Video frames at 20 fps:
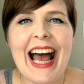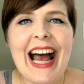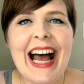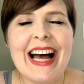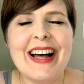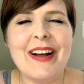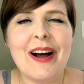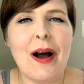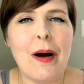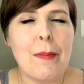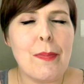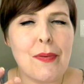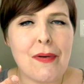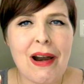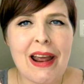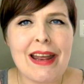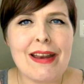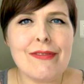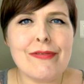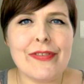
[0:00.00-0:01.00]
Our
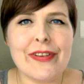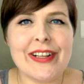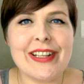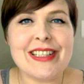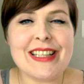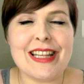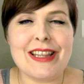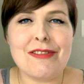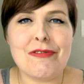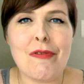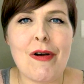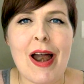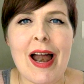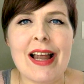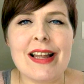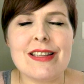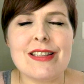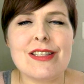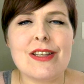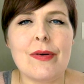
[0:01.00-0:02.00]
brain fills in the
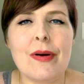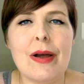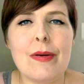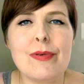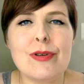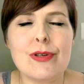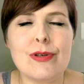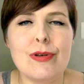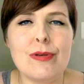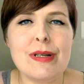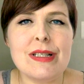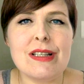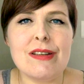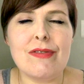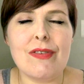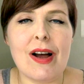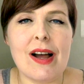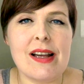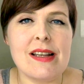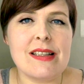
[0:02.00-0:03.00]
rest. So I would always
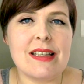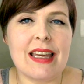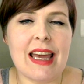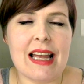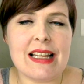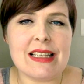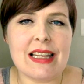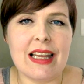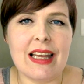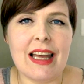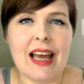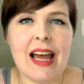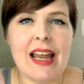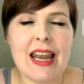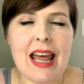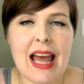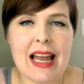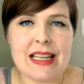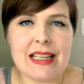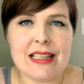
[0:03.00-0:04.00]
advise getting
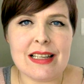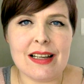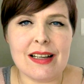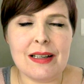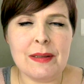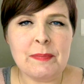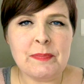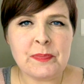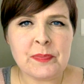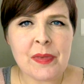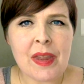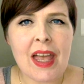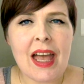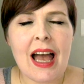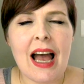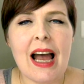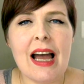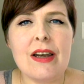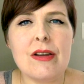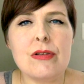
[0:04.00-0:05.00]
an editor.
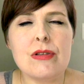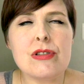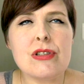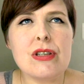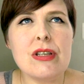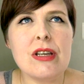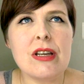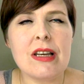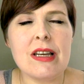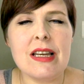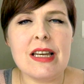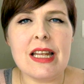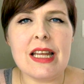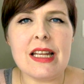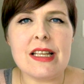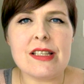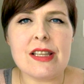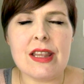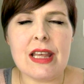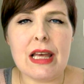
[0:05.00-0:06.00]
And also you're going to
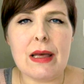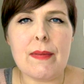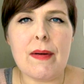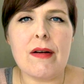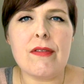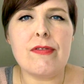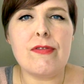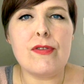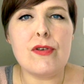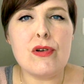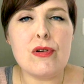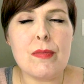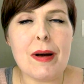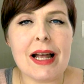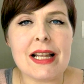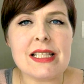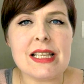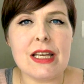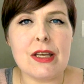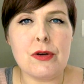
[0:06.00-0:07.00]
need to think about
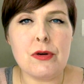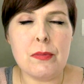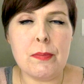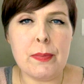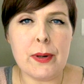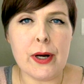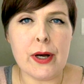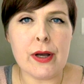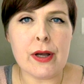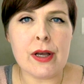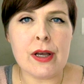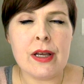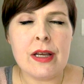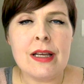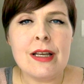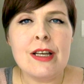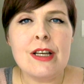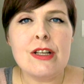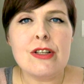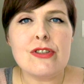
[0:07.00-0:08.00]
formatting your book.
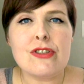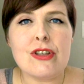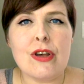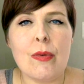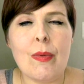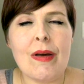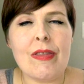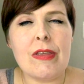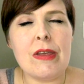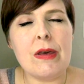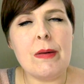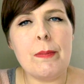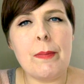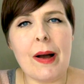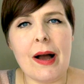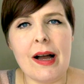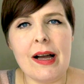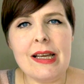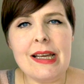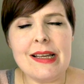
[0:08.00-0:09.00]
So whether you
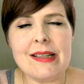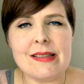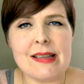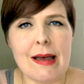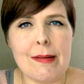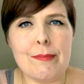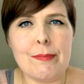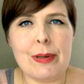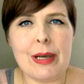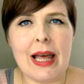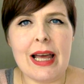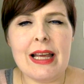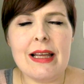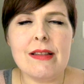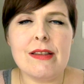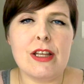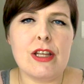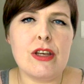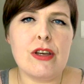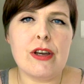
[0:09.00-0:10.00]
buy a
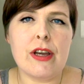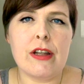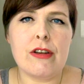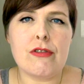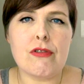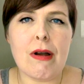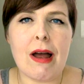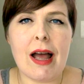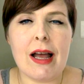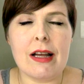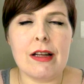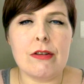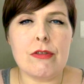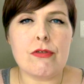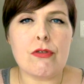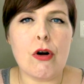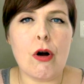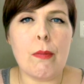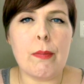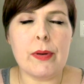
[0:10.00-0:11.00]
template that you can drag and
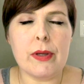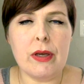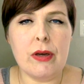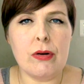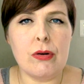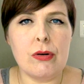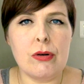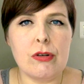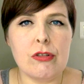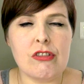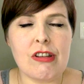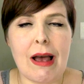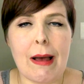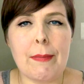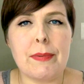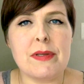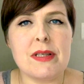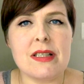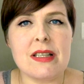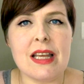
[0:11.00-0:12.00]
drop your
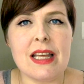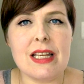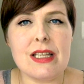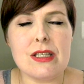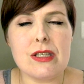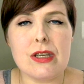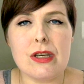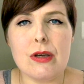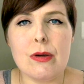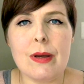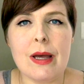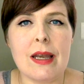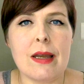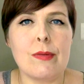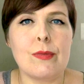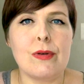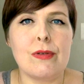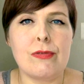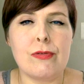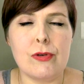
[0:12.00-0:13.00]
chapters into and
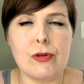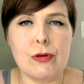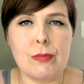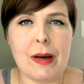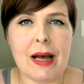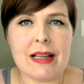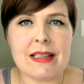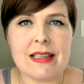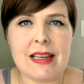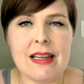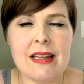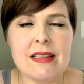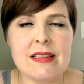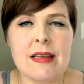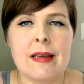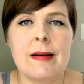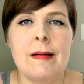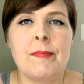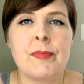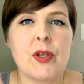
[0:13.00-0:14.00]
it will format
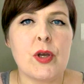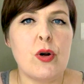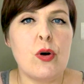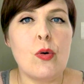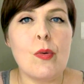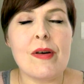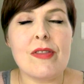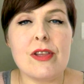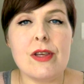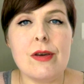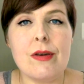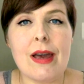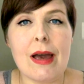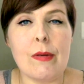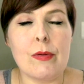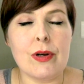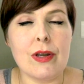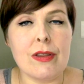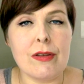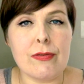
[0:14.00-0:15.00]
it, or whether you
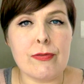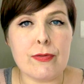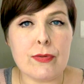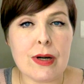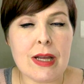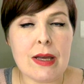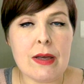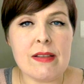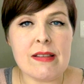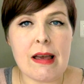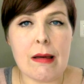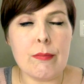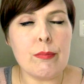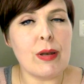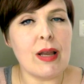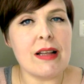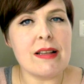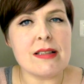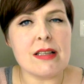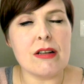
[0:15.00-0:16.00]
get one of the free
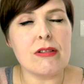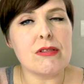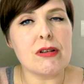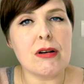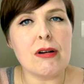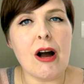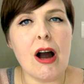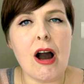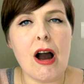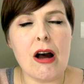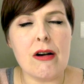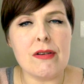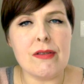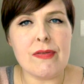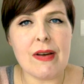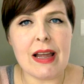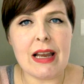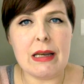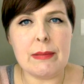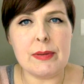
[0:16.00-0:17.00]
templates that are
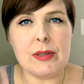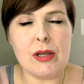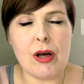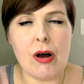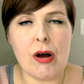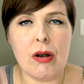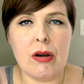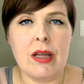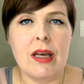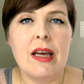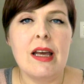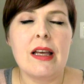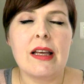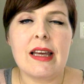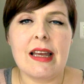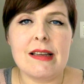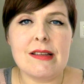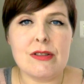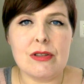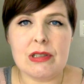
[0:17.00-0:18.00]
available on
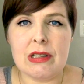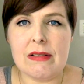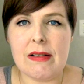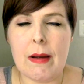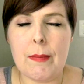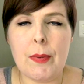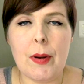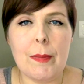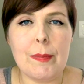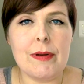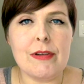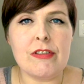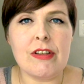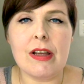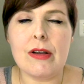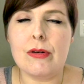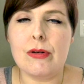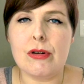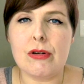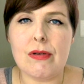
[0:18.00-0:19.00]
Kindle Direct
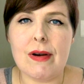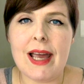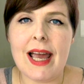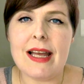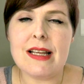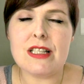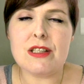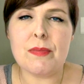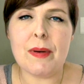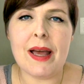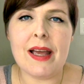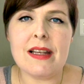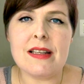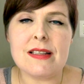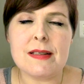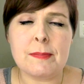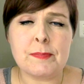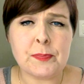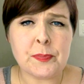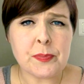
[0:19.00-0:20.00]
Publishing or Create
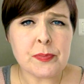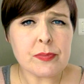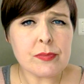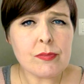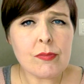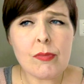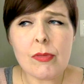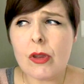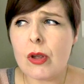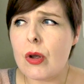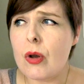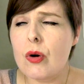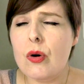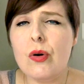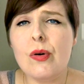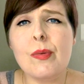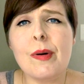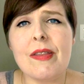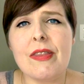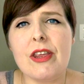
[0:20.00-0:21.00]
Space,
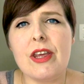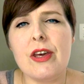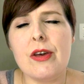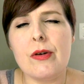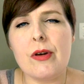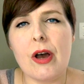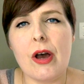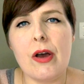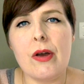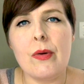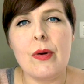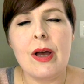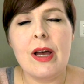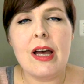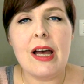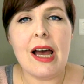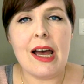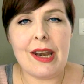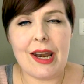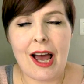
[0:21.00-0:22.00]
or whether you go
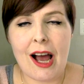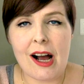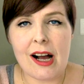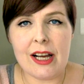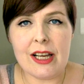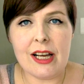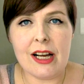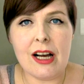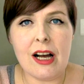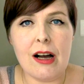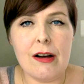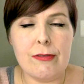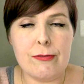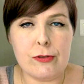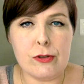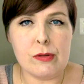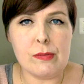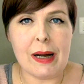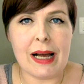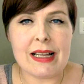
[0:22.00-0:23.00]
and hire a
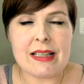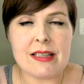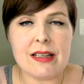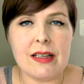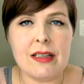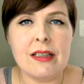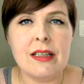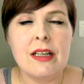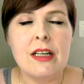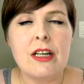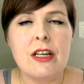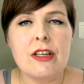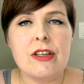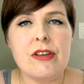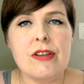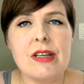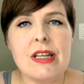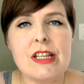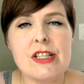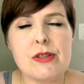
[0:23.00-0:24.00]
formatter,
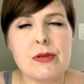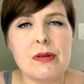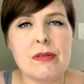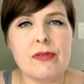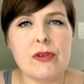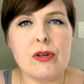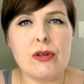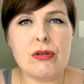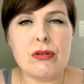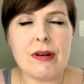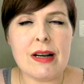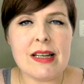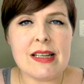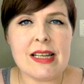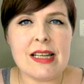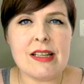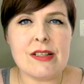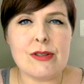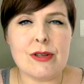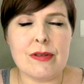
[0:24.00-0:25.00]
you need to have
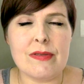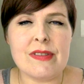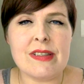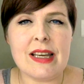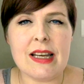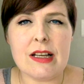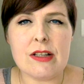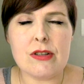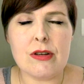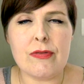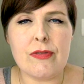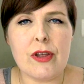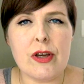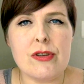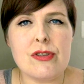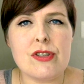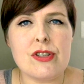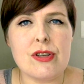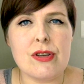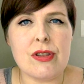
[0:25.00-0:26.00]
already sort of ticked off
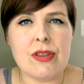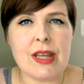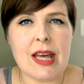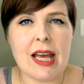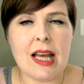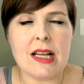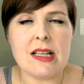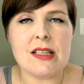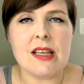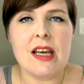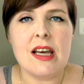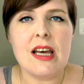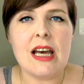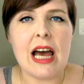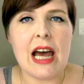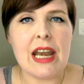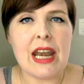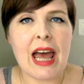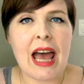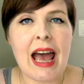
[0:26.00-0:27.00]
those 2 things
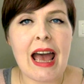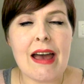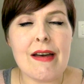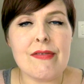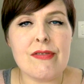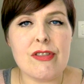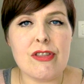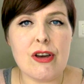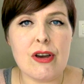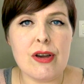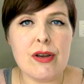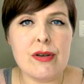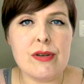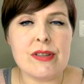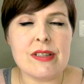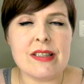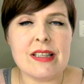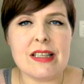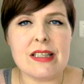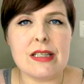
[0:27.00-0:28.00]
and have
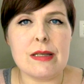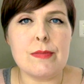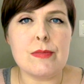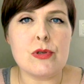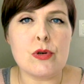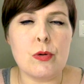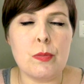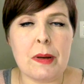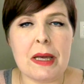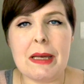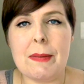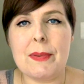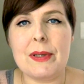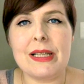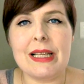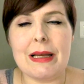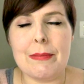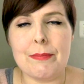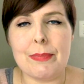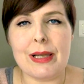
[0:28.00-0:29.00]
those systems or
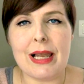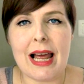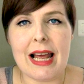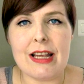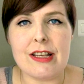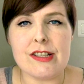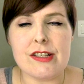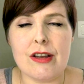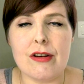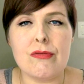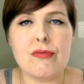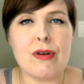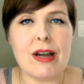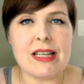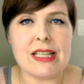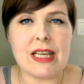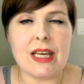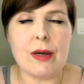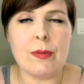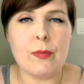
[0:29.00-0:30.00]
people in place
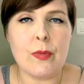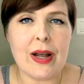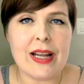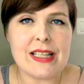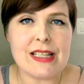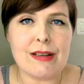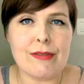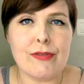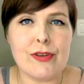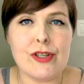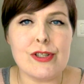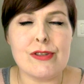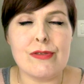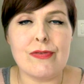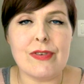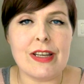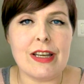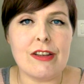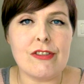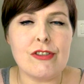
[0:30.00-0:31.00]
ready and waiting for you to
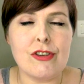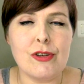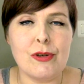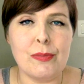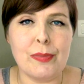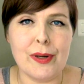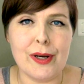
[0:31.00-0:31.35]
finish your